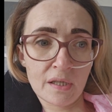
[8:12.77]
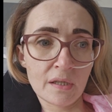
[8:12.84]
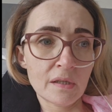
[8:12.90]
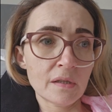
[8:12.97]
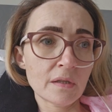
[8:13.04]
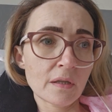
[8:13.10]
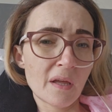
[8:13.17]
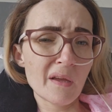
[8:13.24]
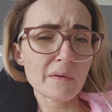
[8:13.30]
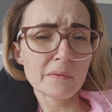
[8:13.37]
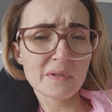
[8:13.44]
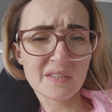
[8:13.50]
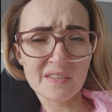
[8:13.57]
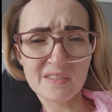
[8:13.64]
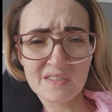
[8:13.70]
It was a
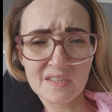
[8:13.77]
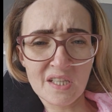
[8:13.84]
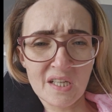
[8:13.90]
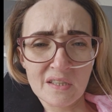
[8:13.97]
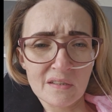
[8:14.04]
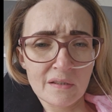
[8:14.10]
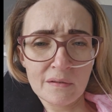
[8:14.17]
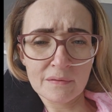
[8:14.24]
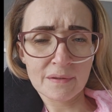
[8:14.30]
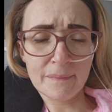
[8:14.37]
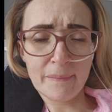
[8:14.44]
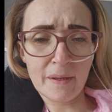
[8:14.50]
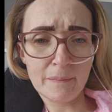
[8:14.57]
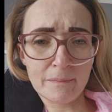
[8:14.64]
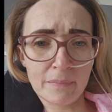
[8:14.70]
t- it was a bit
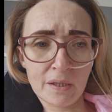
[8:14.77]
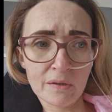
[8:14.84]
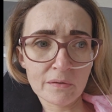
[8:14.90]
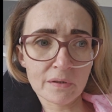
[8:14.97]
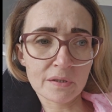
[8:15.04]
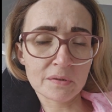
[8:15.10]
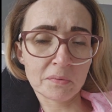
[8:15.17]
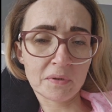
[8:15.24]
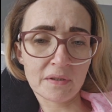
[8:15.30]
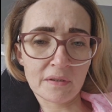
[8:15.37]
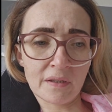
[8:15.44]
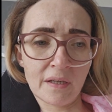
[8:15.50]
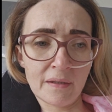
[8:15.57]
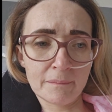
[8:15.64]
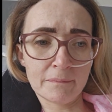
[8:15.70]
blocked with like
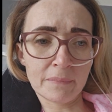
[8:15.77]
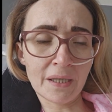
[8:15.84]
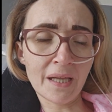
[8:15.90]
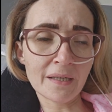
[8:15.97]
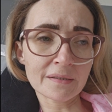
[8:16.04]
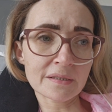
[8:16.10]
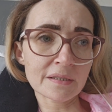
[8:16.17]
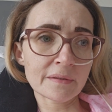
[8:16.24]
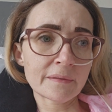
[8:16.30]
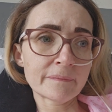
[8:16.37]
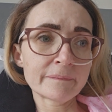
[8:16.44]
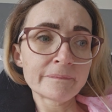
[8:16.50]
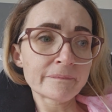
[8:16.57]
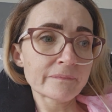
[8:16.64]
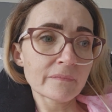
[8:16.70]
blood,
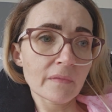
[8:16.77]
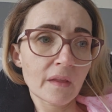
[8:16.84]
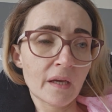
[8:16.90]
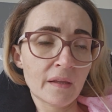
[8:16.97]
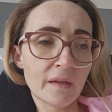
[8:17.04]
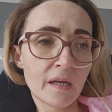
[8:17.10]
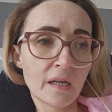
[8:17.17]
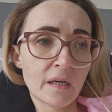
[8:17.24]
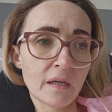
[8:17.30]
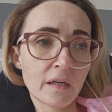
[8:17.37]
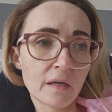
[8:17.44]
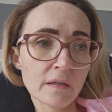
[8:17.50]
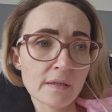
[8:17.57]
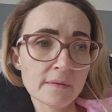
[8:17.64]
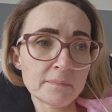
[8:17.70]
and then um,